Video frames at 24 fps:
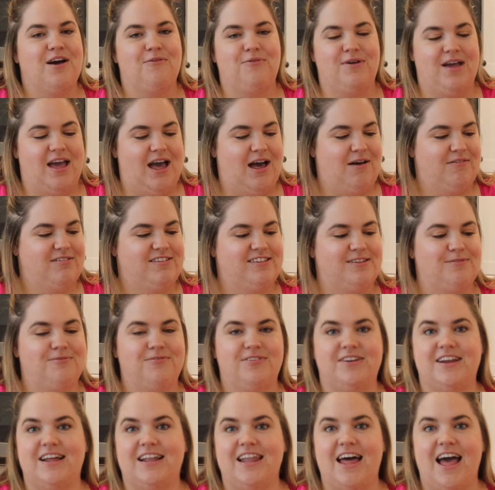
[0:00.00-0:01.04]
We have some
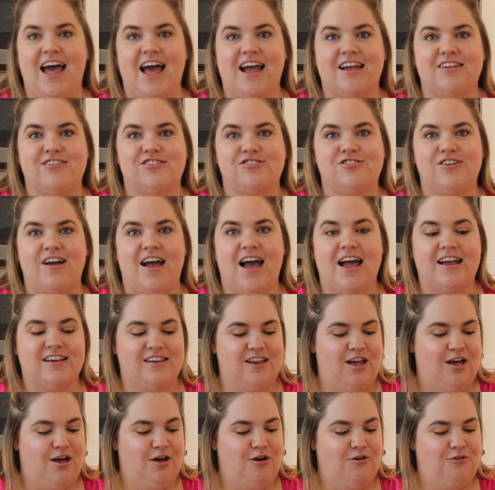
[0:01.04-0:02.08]
vanilla extract,